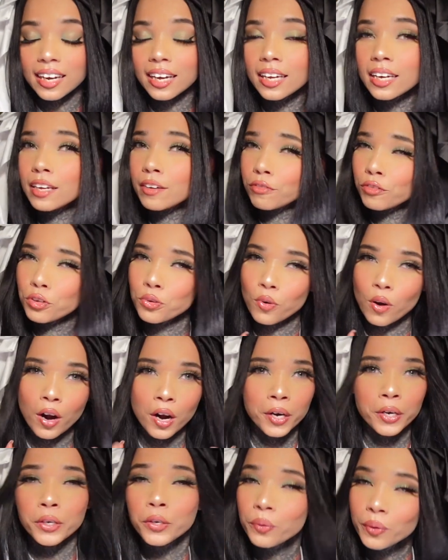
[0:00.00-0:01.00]
And if you
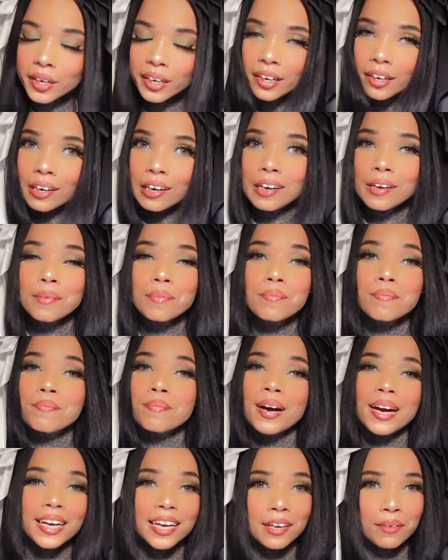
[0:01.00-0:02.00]
are new here,
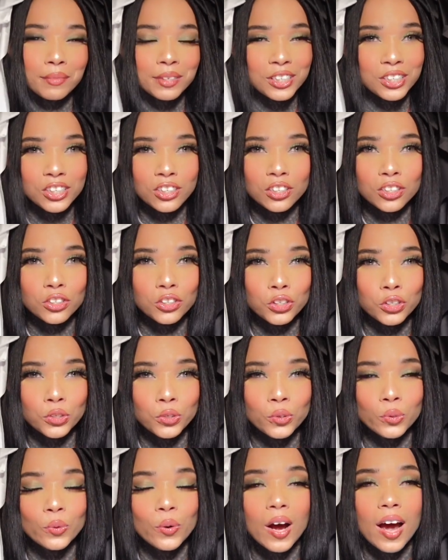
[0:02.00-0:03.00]
my name is Gina
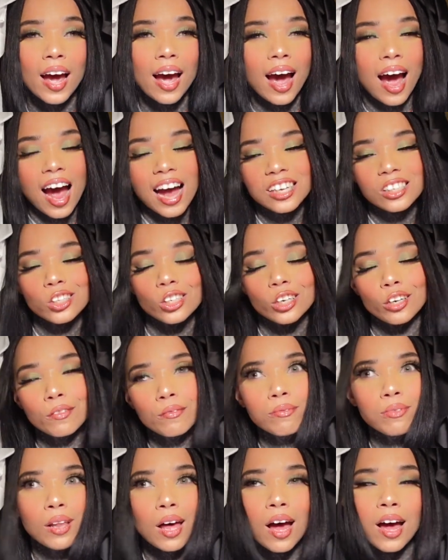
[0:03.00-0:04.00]
too. I share
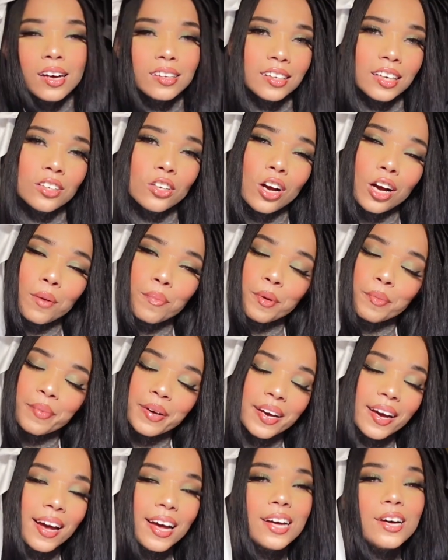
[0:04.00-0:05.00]
vlogs, I talk about
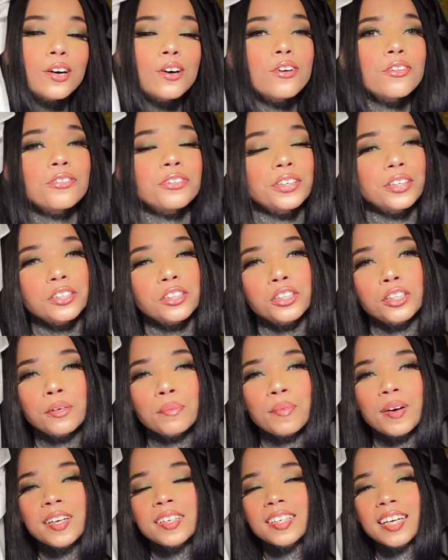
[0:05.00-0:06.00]
my health and share
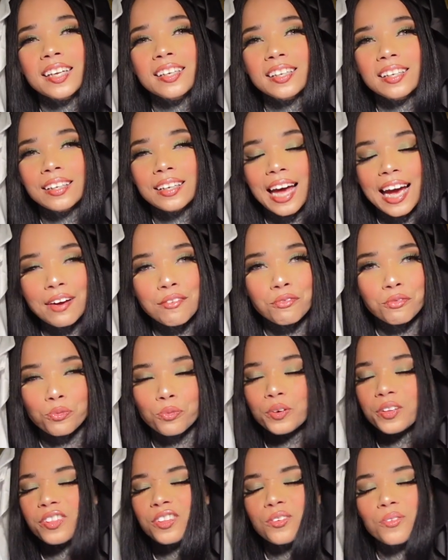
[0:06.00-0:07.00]
my daily life
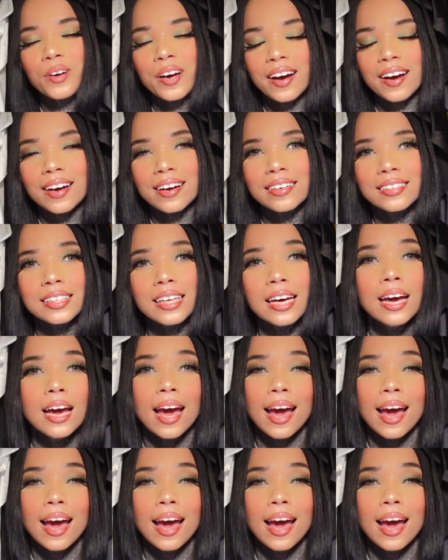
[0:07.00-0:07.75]
with you guys.